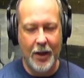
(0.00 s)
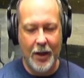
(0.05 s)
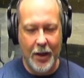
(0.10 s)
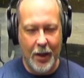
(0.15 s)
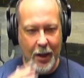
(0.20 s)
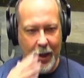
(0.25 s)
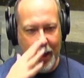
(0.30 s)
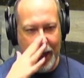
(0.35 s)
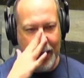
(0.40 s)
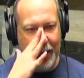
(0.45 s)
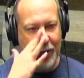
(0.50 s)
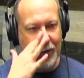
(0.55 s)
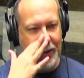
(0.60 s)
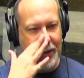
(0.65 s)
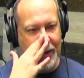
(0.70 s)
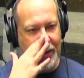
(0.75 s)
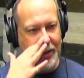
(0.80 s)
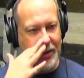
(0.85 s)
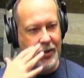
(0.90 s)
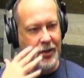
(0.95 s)

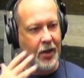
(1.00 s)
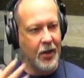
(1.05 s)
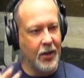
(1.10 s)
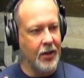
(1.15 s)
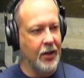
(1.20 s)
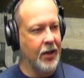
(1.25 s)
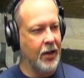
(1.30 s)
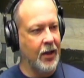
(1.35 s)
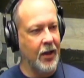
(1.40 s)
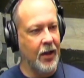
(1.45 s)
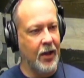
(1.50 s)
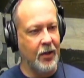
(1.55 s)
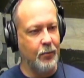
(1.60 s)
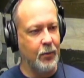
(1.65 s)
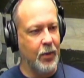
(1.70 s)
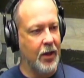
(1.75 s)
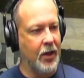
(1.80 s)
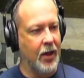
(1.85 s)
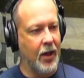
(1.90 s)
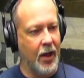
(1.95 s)
and suddenly it
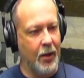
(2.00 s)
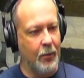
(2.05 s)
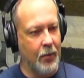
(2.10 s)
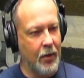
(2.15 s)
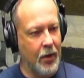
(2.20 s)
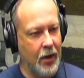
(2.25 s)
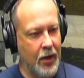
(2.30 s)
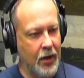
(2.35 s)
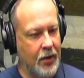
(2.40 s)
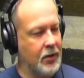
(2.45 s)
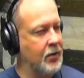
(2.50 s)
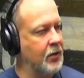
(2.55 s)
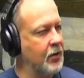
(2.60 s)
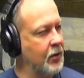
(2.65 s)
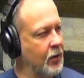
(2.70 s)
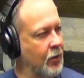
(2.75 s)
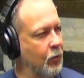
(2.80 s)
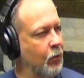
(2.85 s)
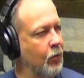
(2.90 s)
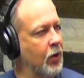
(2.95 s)
became
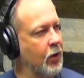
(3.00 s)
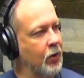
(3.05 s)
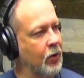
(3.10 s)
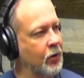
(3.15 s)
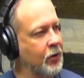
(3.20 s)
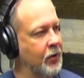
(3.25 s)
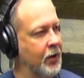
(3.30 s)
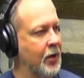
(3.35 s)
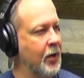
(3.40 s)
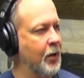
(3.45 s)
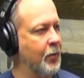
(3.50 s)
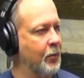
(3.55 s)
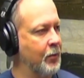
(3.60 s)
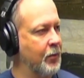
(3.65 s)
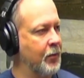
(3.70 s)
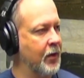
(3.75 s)
instantly real to him,